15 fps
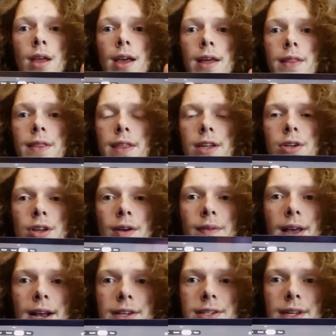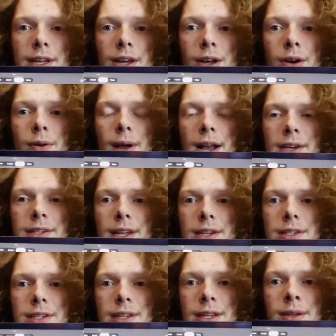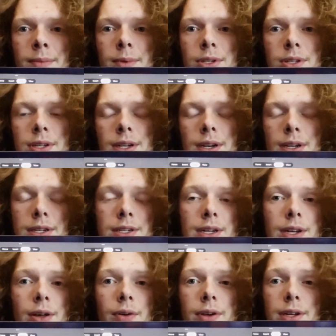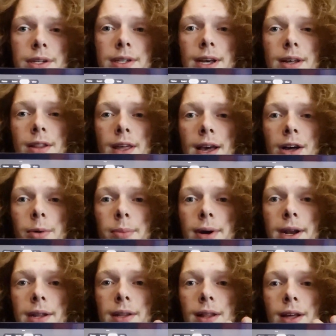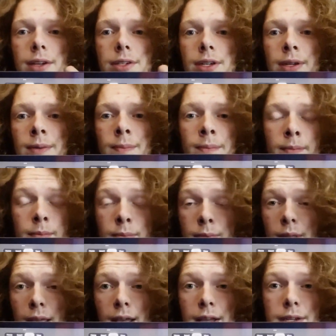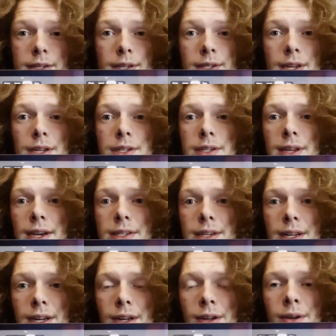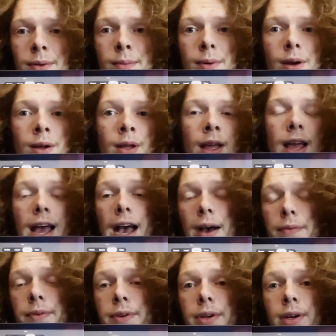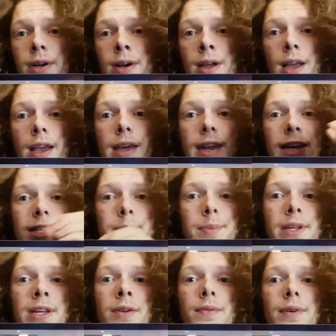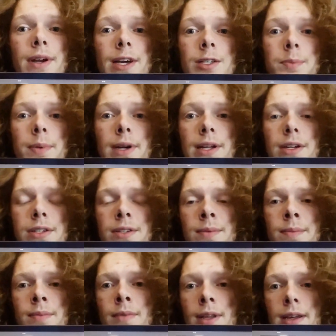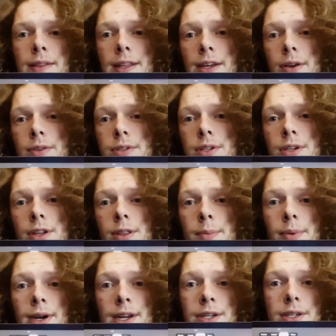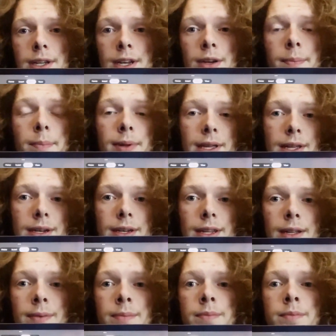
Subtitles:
And then you have an XIO, XIC, which then is denoted inside of the Allen Bradley logic as XIC, XIO, after NXB for next branch, and that goes into the branch end BND.